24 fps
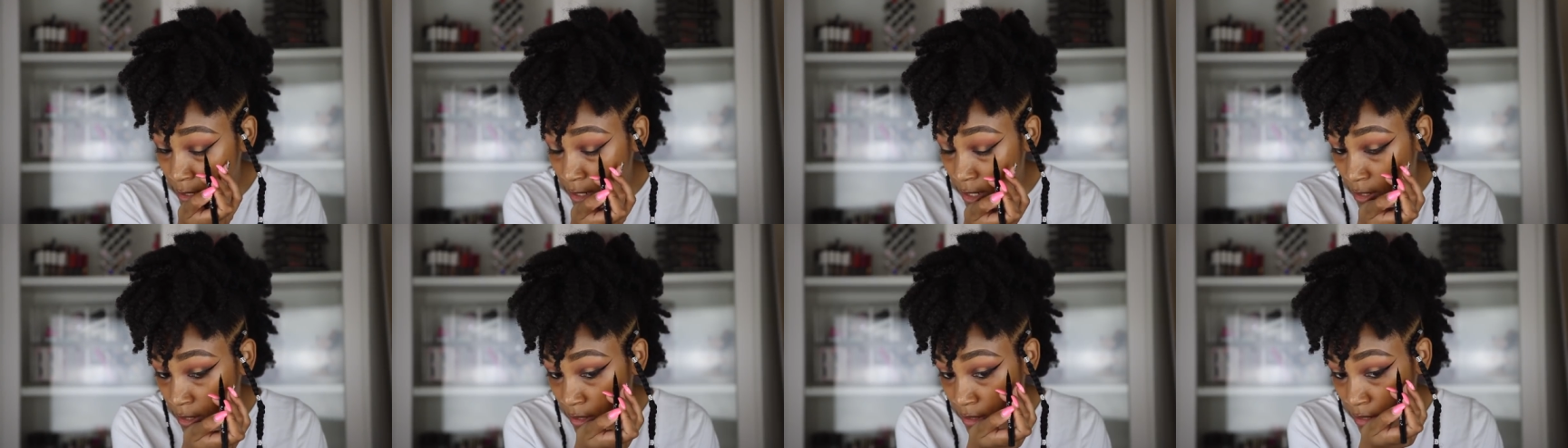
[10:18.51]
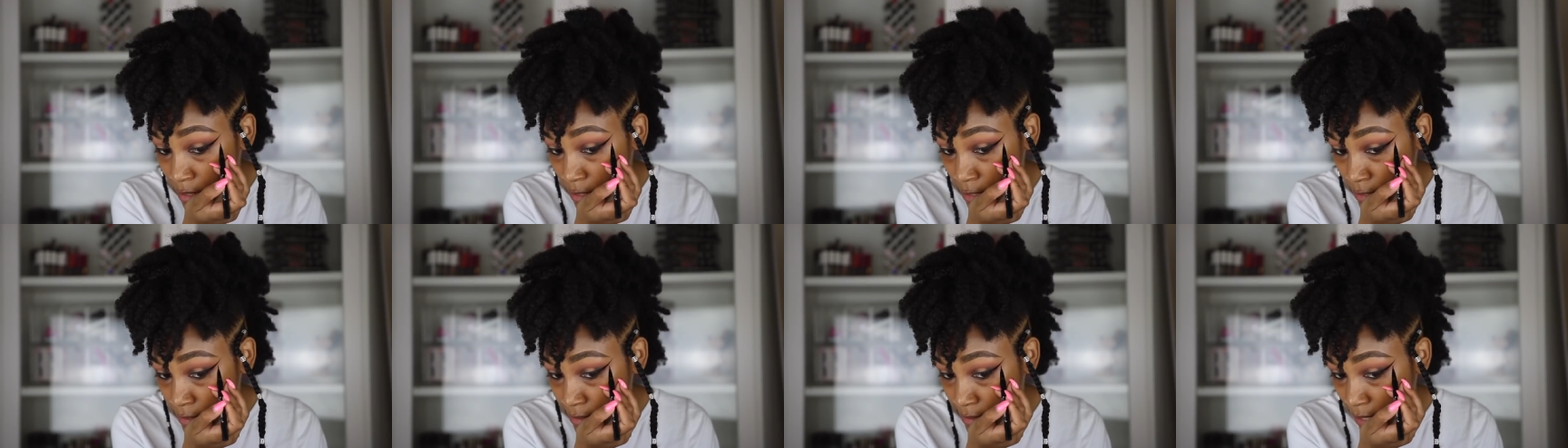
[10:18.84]
and
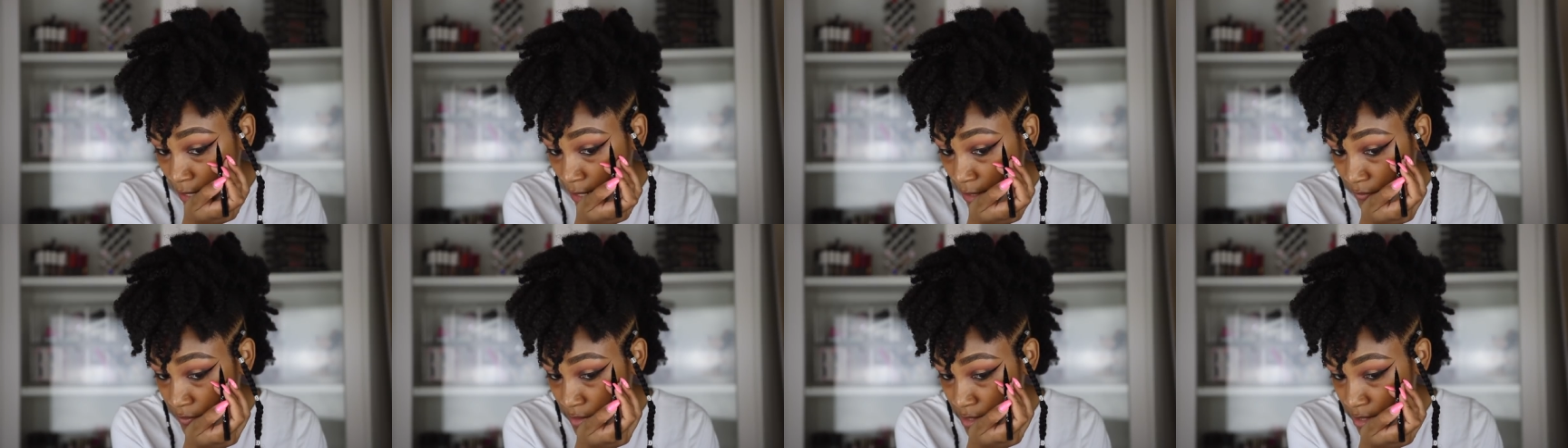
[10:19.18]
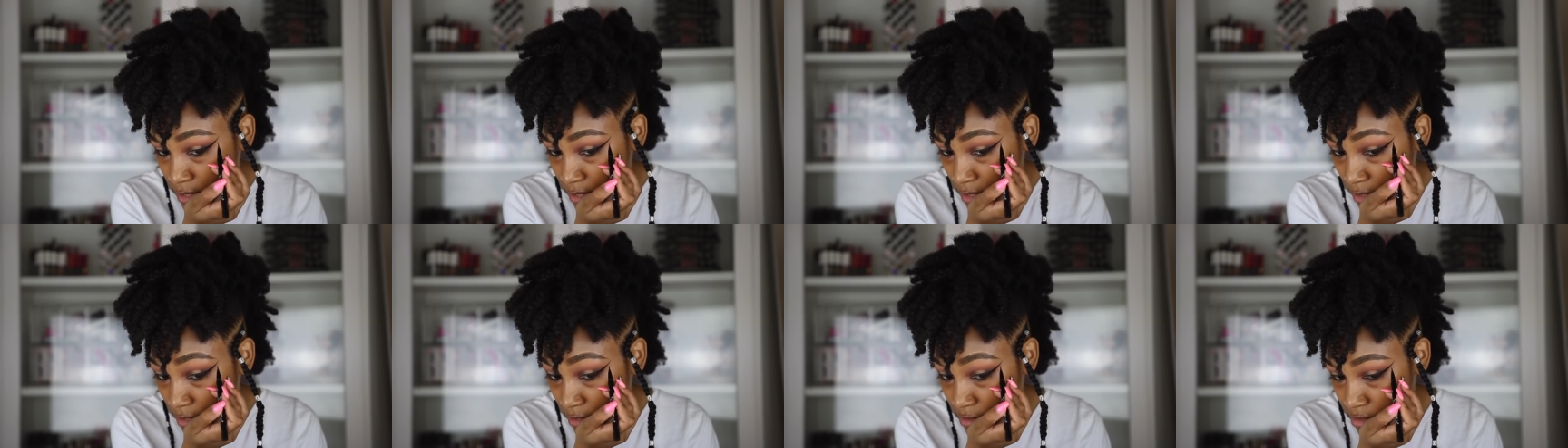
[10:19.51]
there's
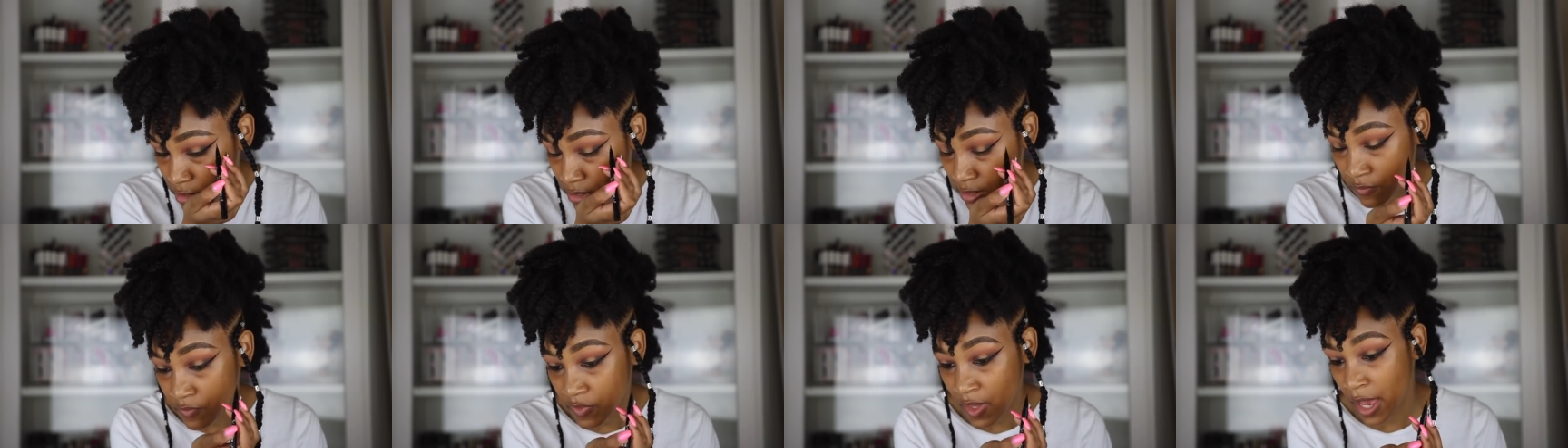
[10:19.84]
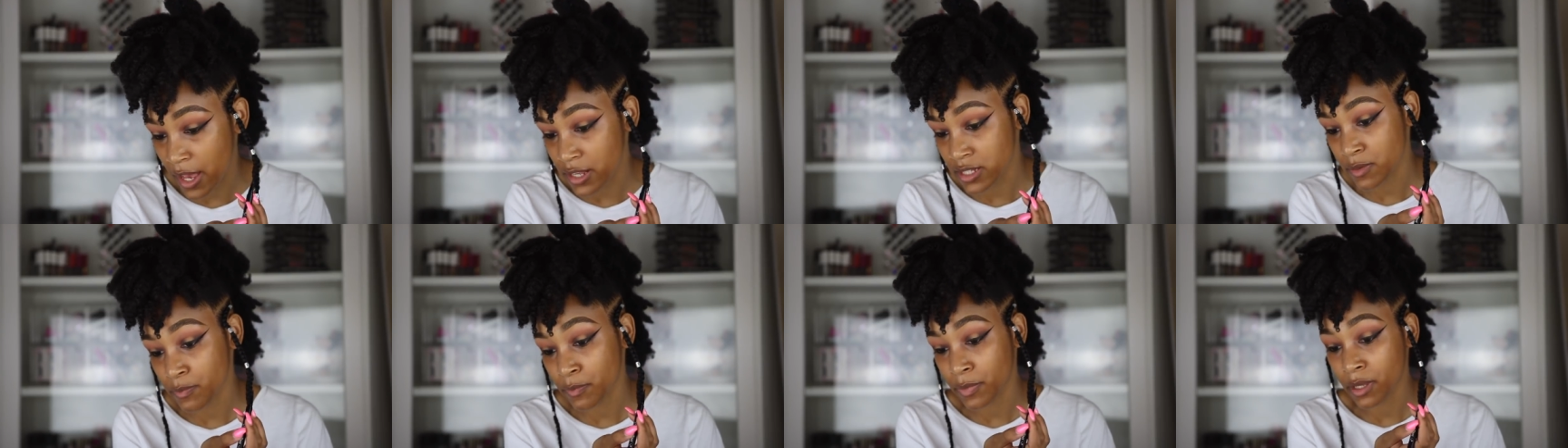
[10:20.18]
obviously hundreds of
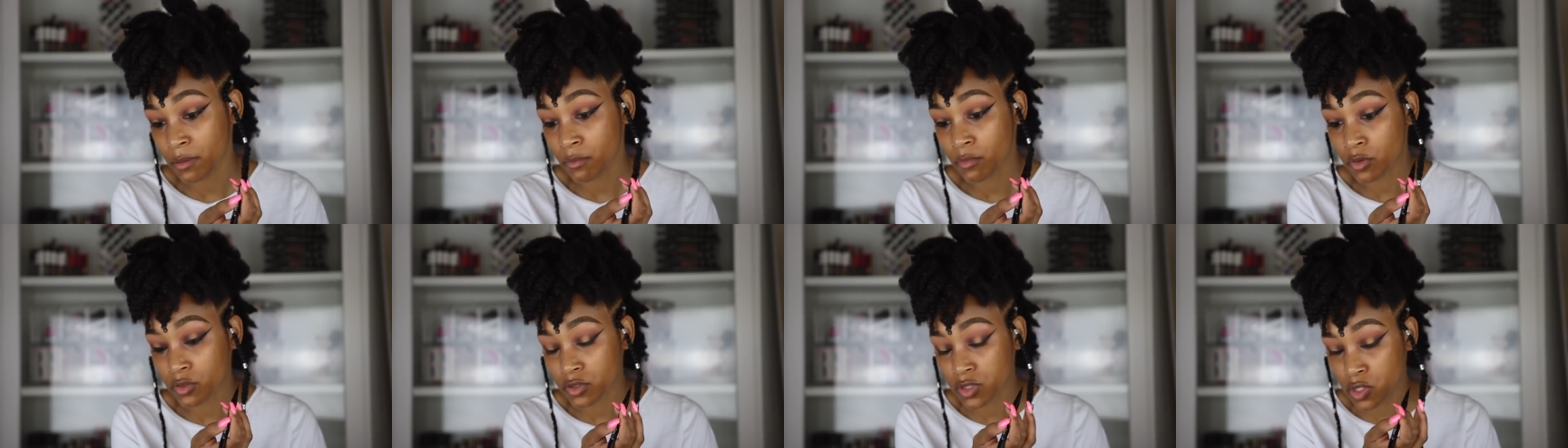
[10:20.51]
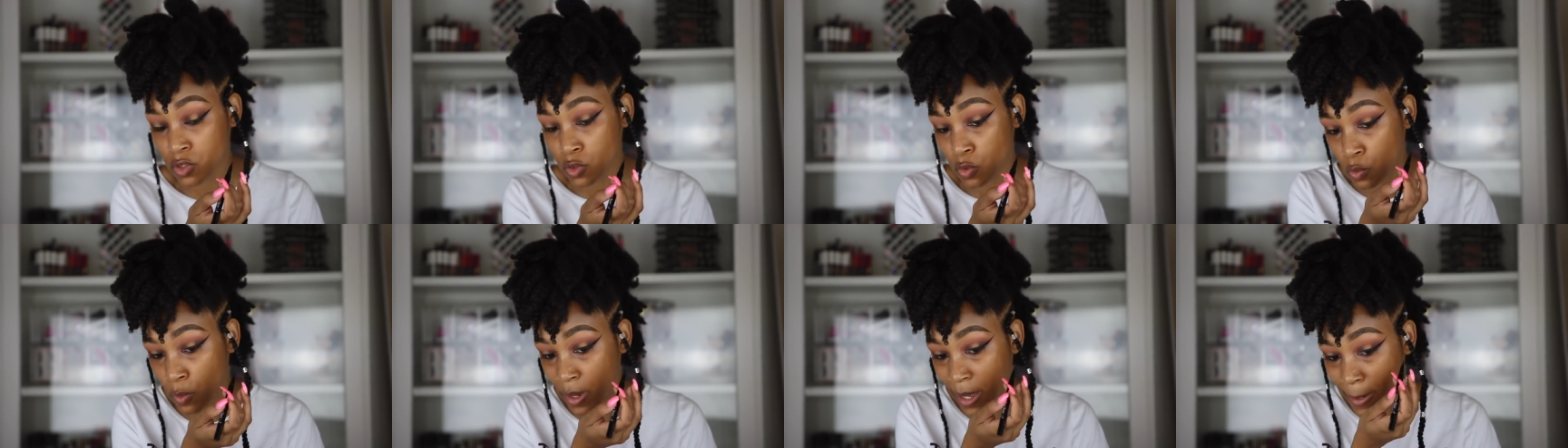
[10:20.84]
thousands of people
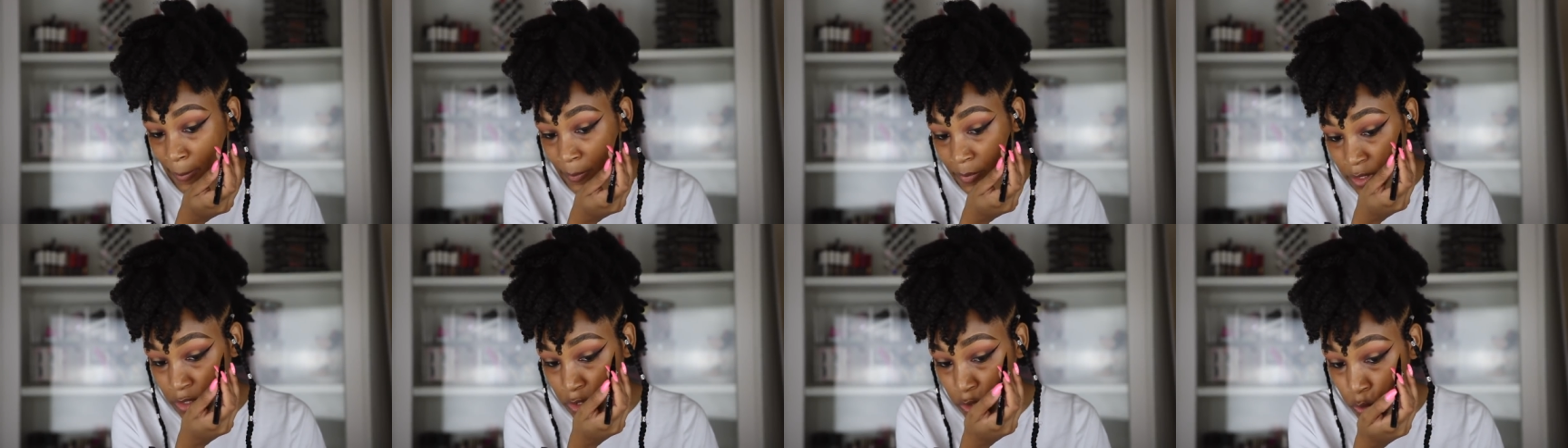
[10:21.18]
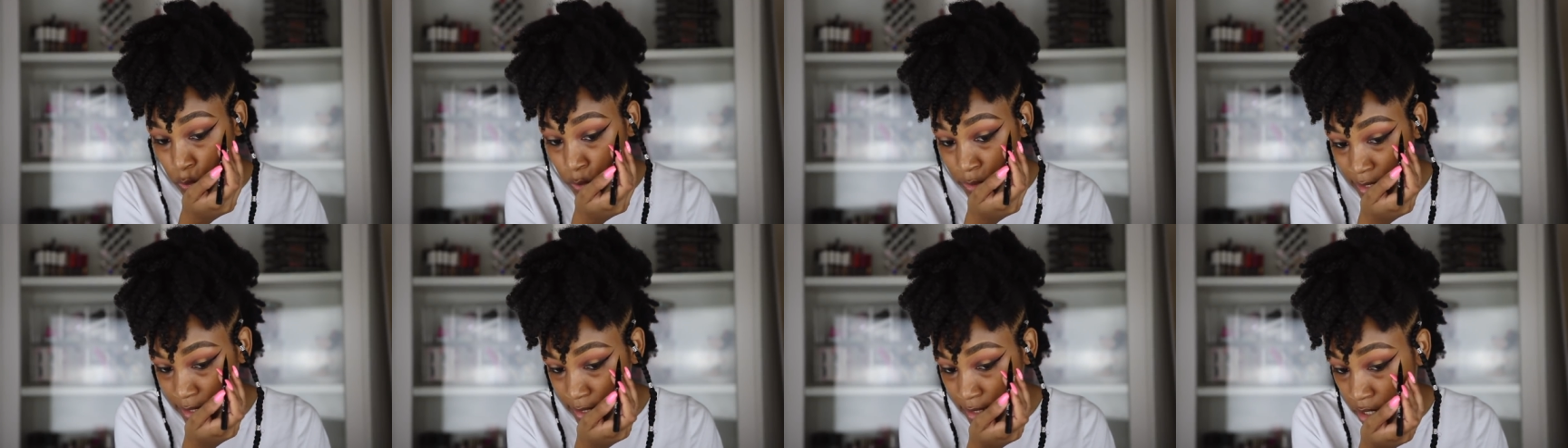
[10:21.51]
who happen
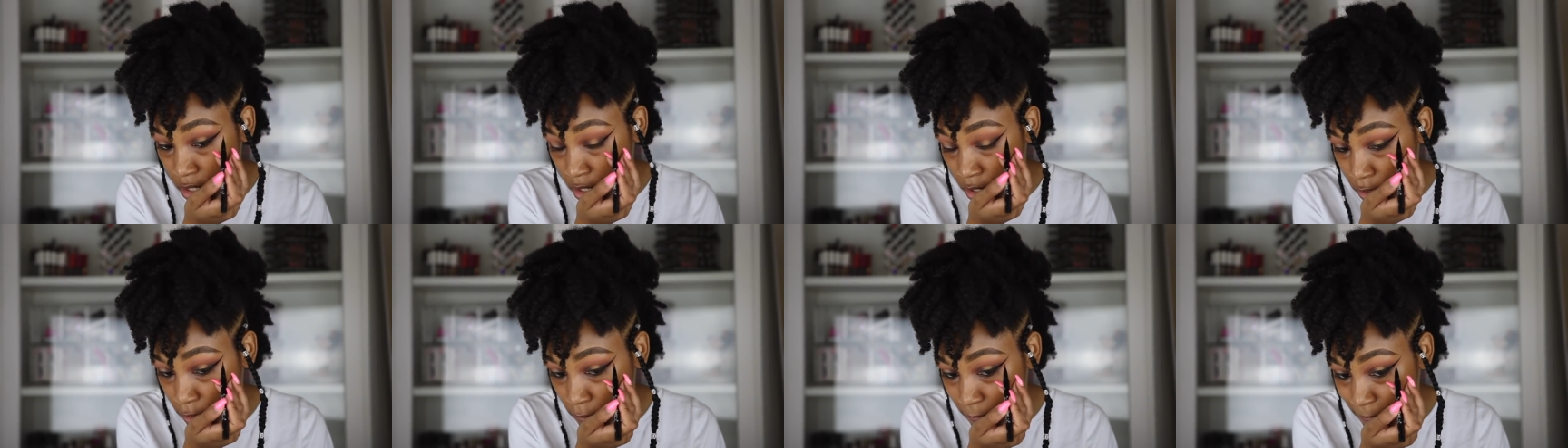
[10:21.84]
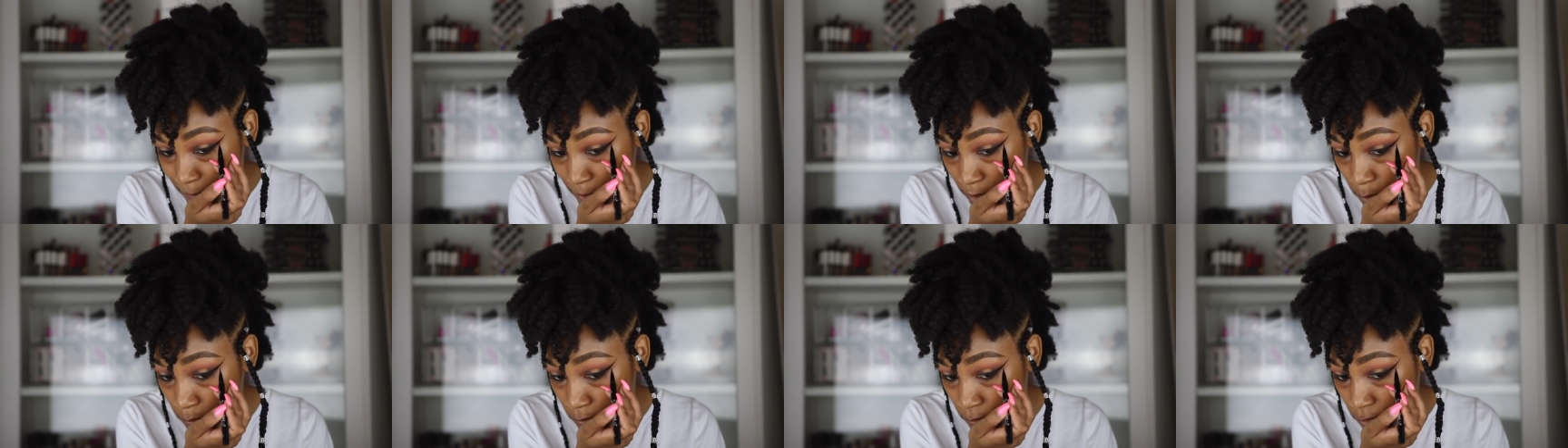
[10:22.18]
to
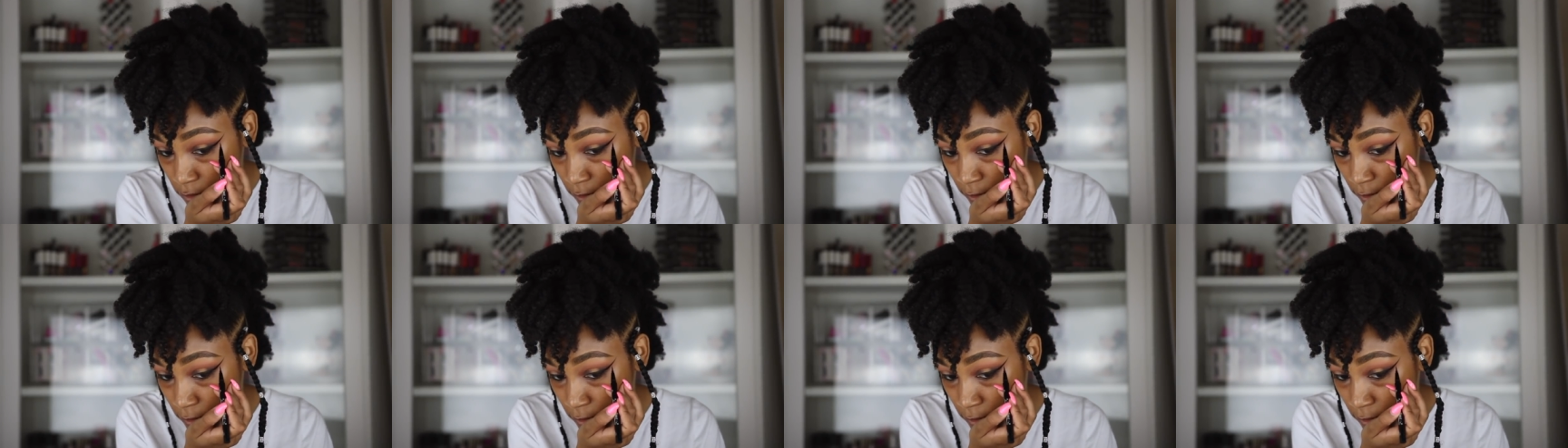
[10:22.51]
disagree with